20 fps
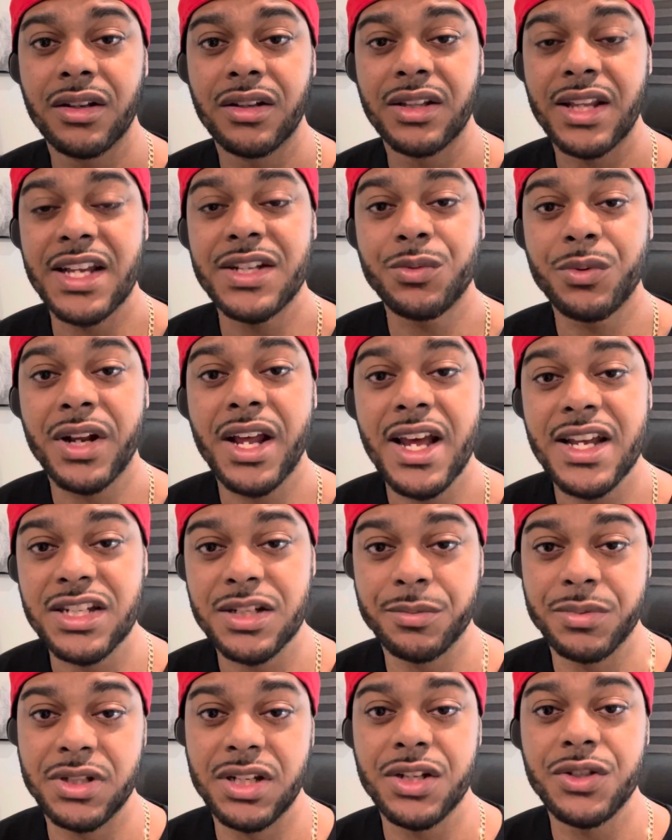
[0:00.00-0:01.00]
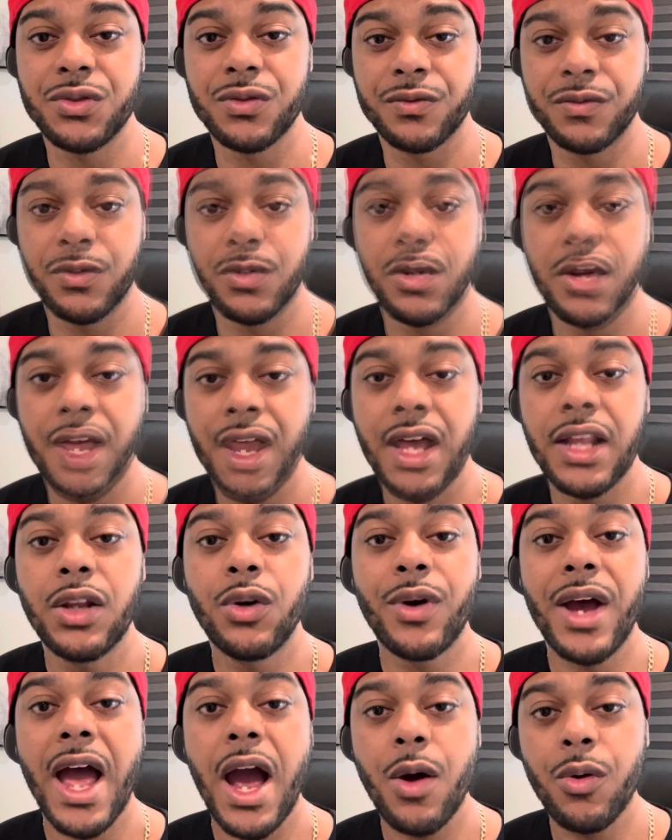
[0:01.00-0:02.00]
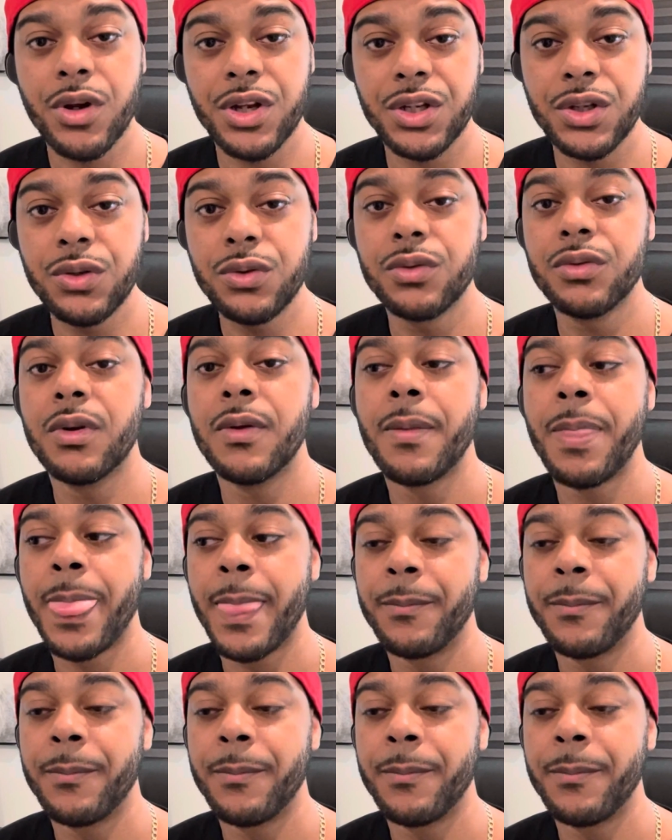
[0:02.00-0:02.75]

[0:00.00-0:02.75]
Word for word: That's what it has the potential for. Hello, how are you?